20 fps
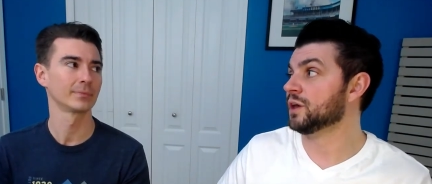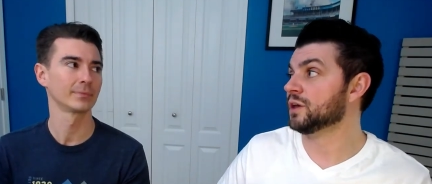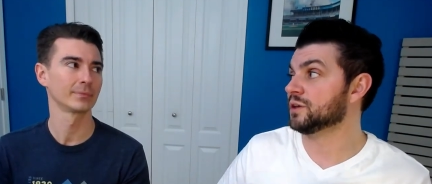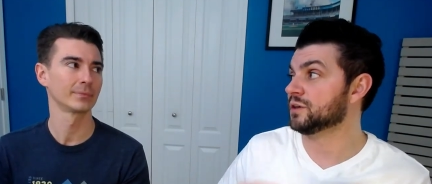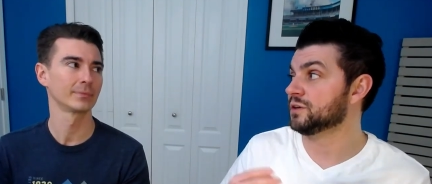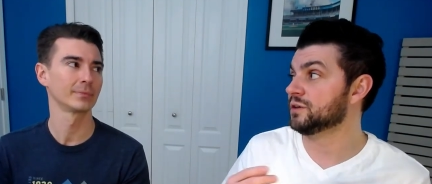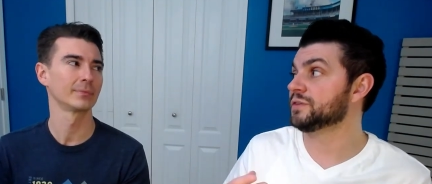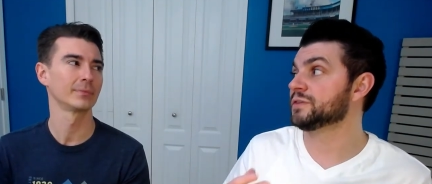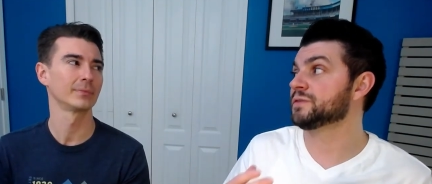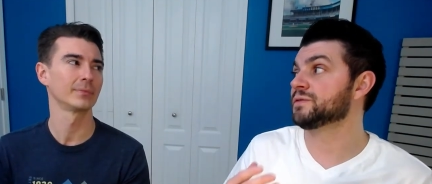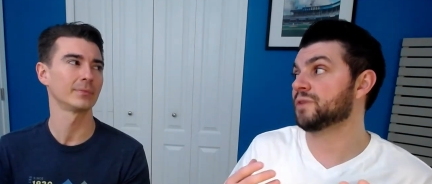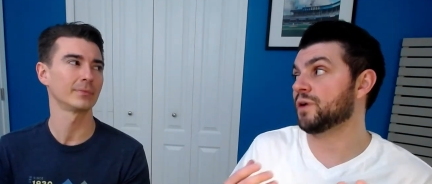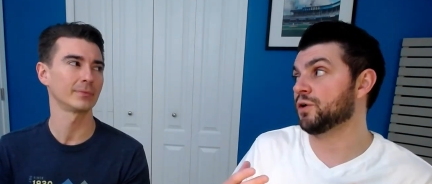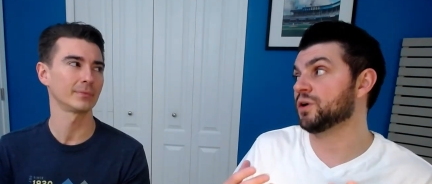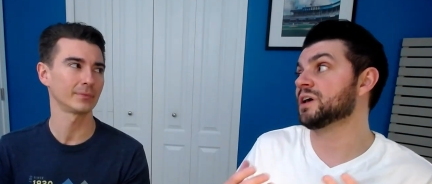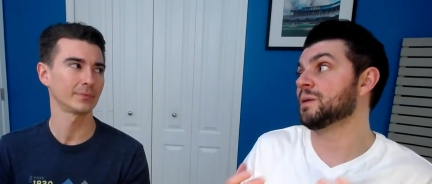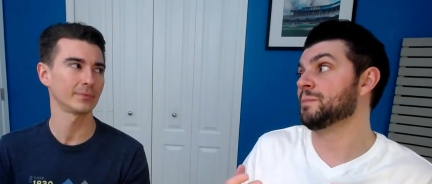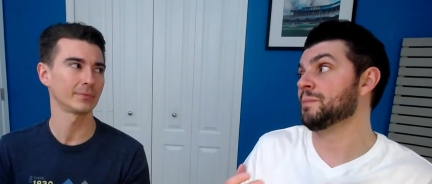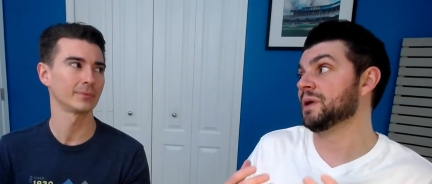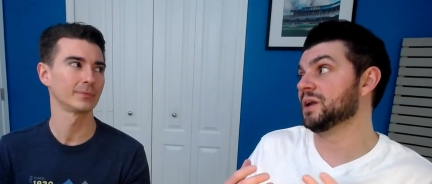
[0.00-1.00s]
Speaker 1: He's
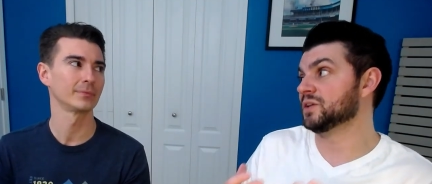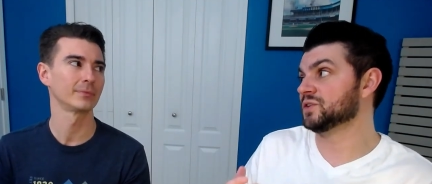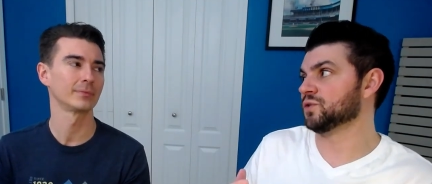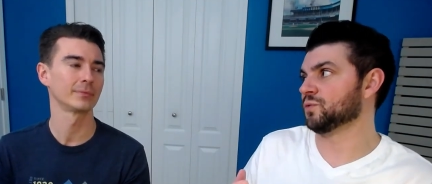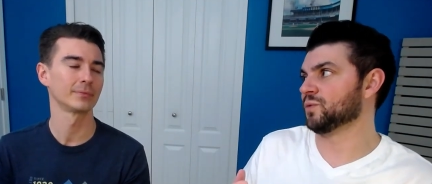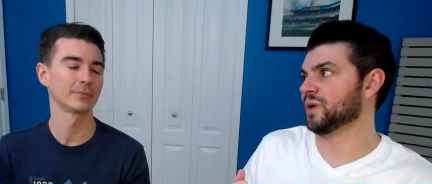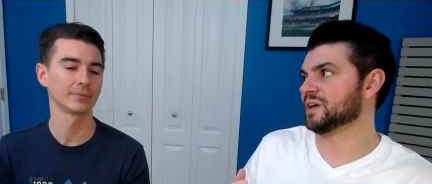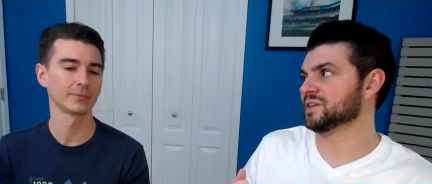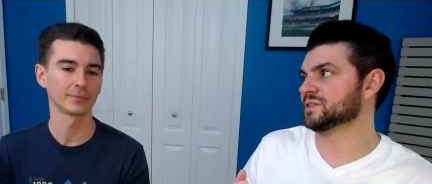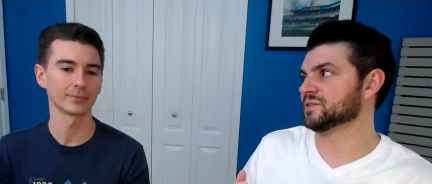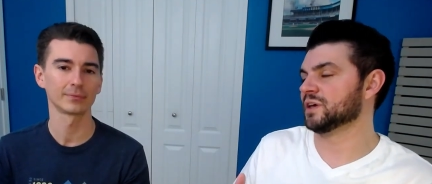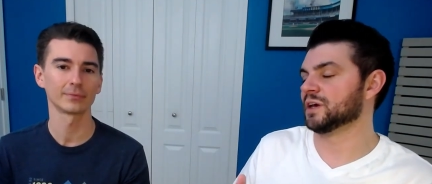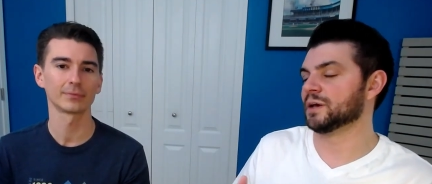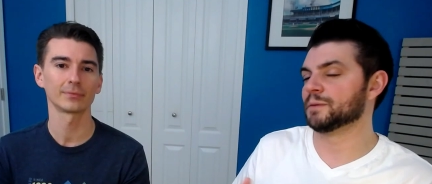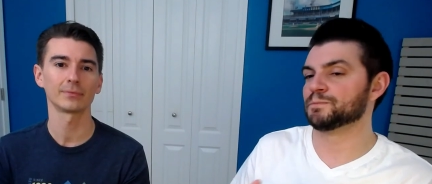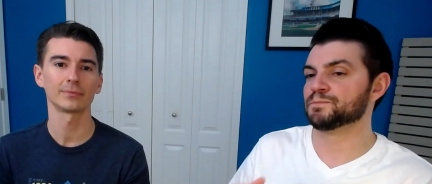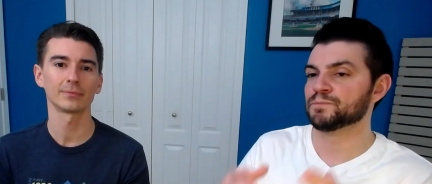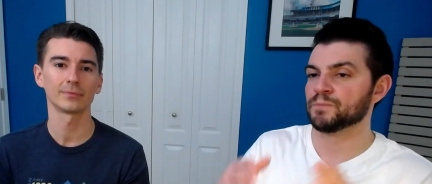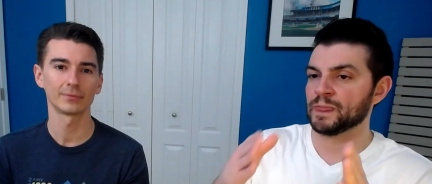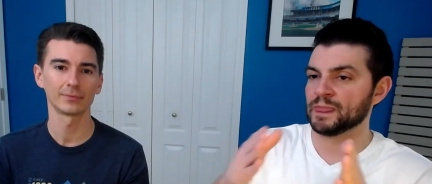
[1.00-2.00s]
very committed to
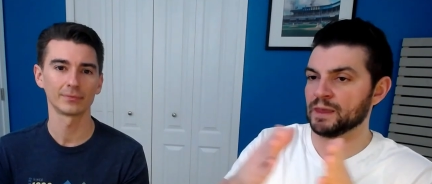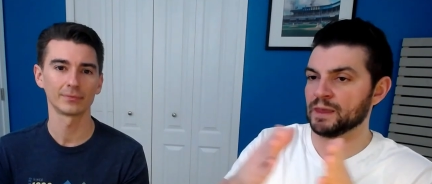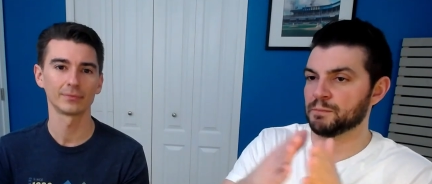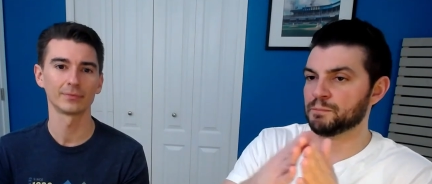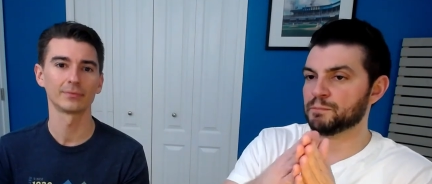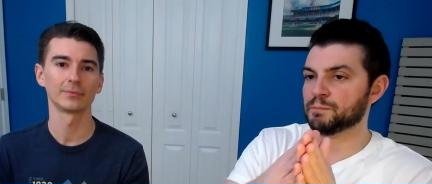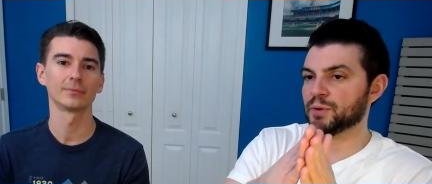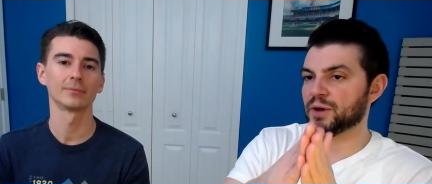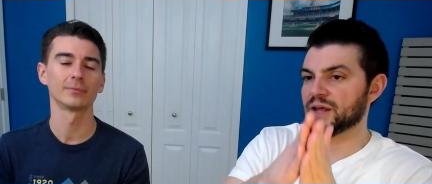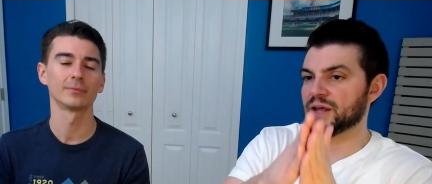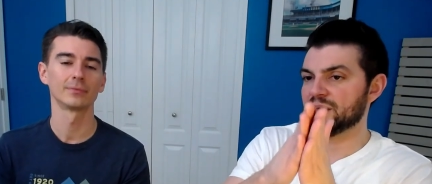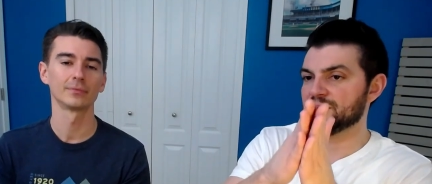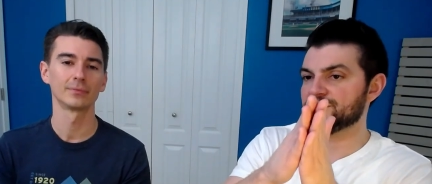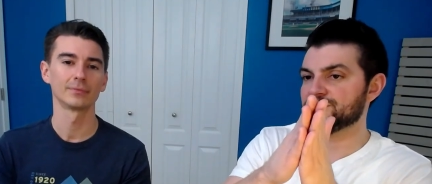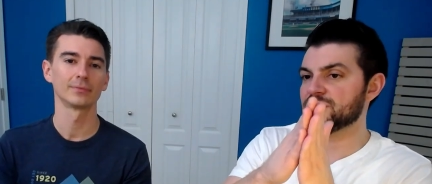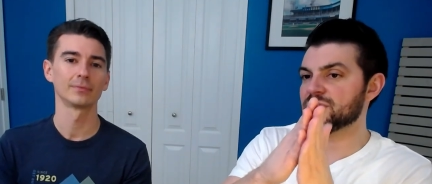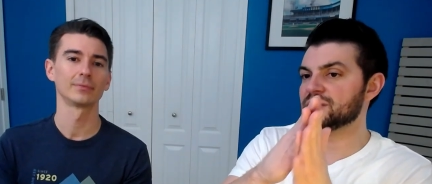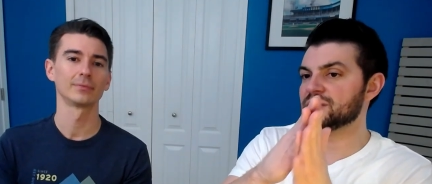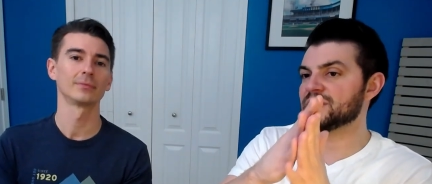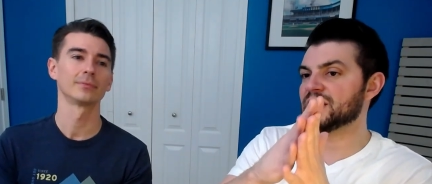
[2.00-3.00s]
wrestling, but I
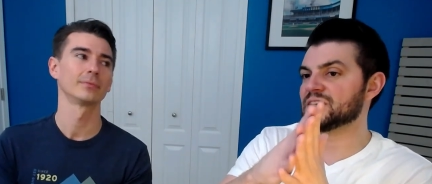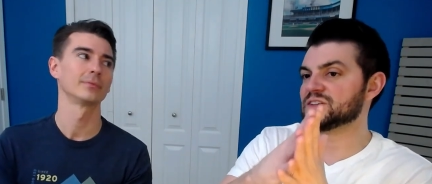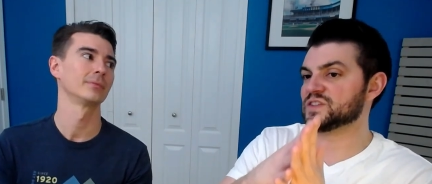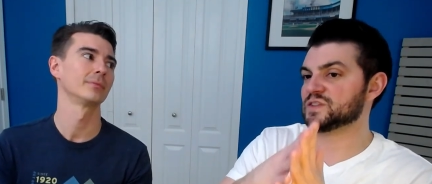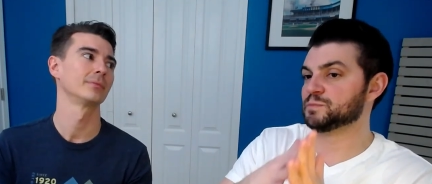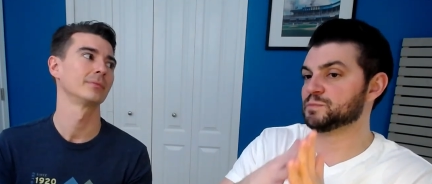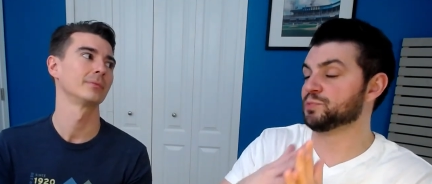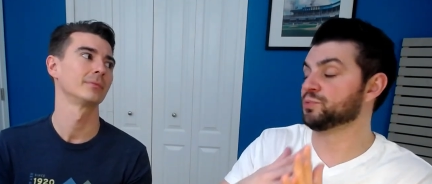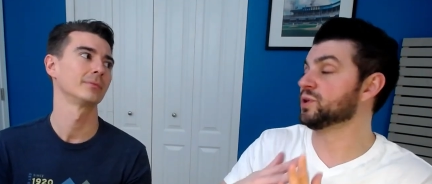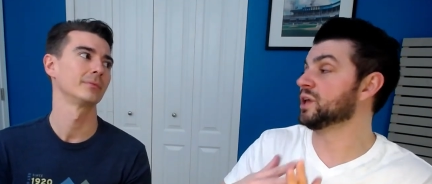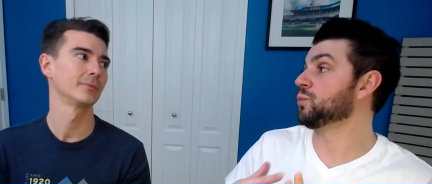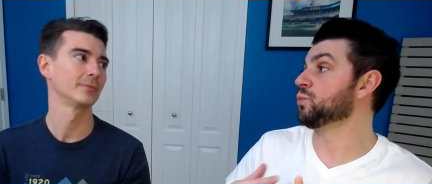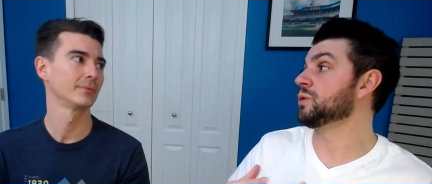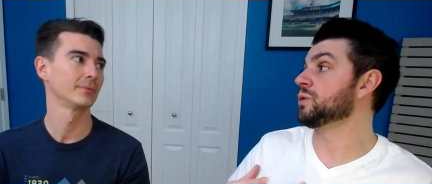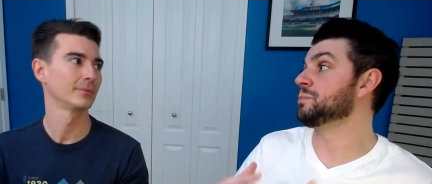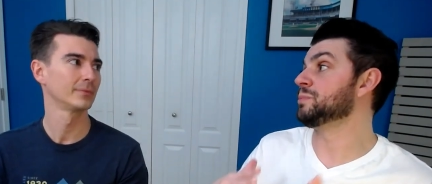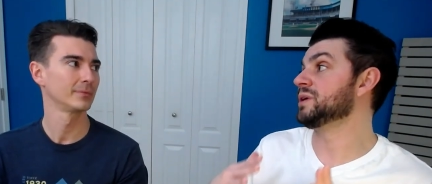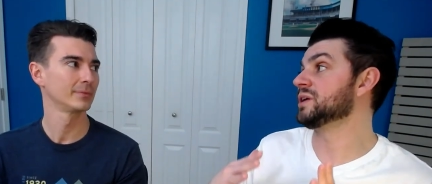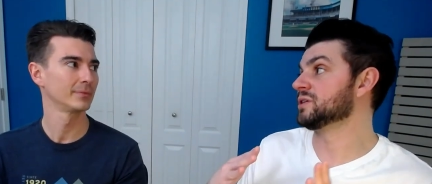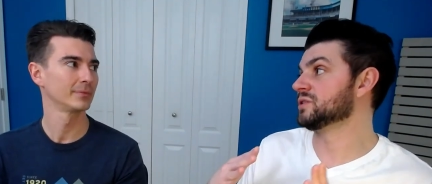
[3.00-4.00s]
think that split
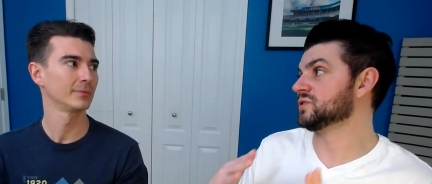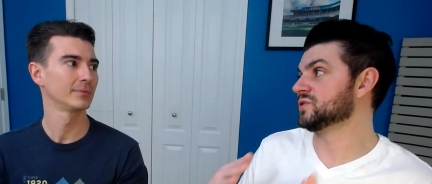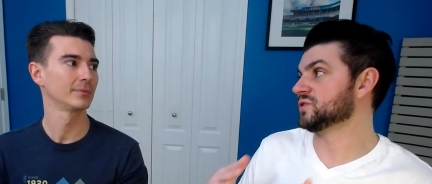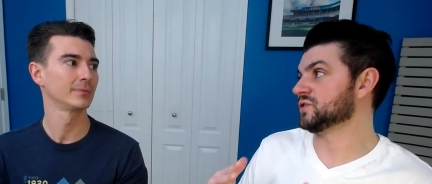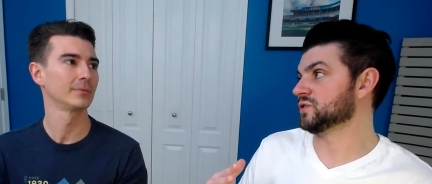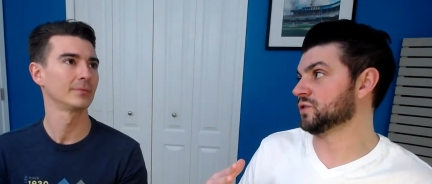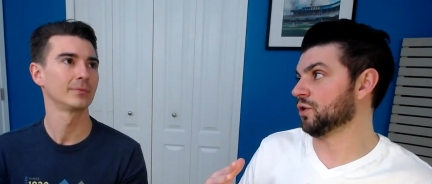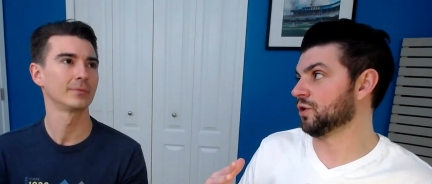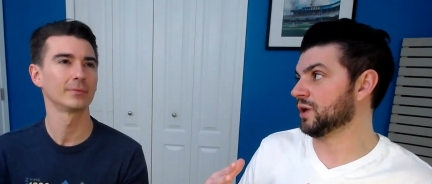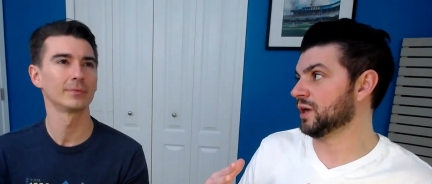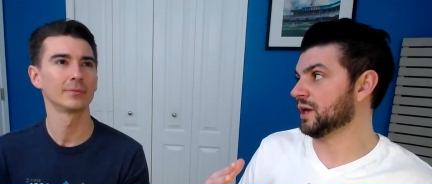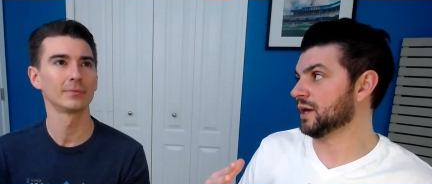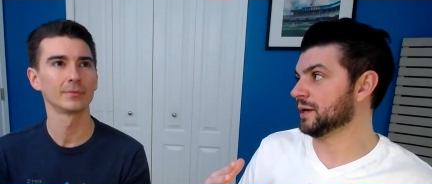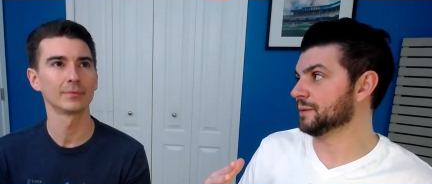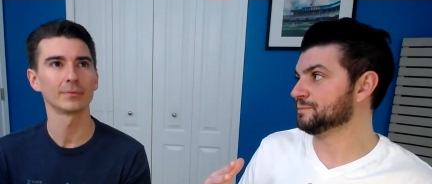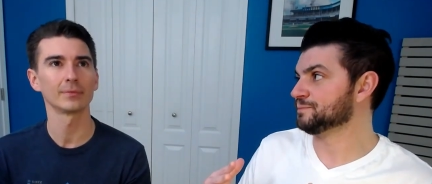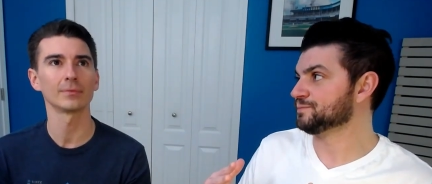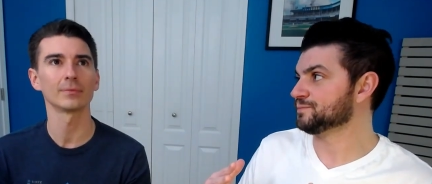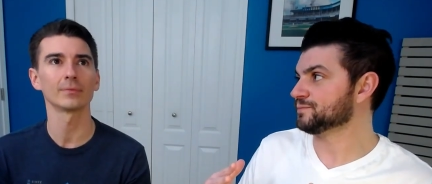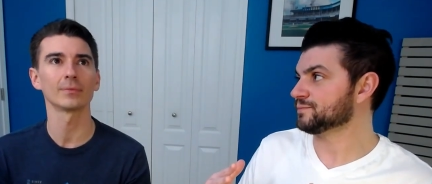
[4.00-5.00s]
would be
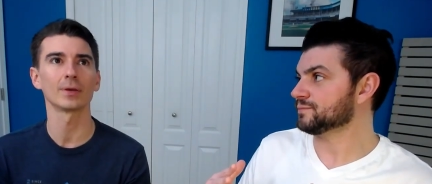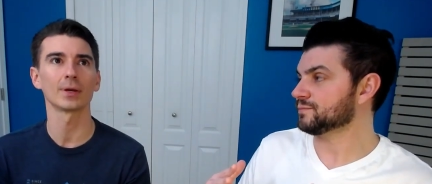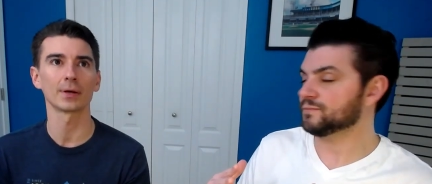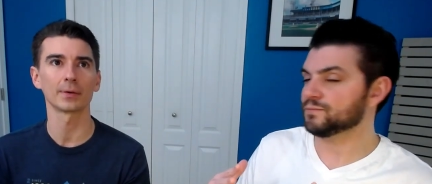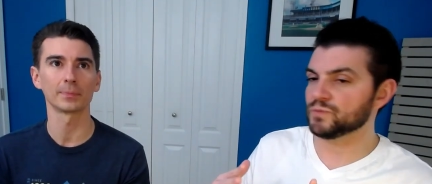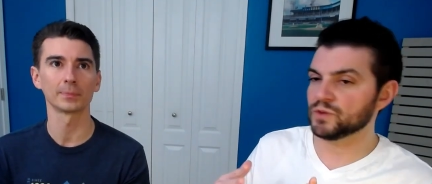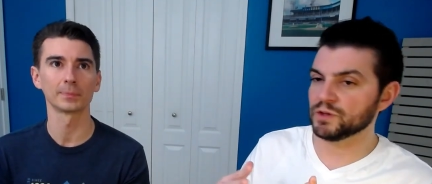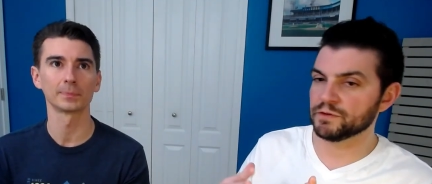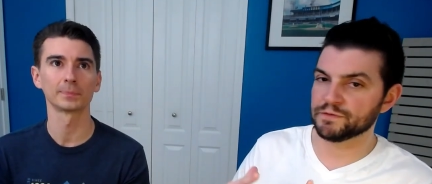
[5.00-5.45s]
concerning yeah.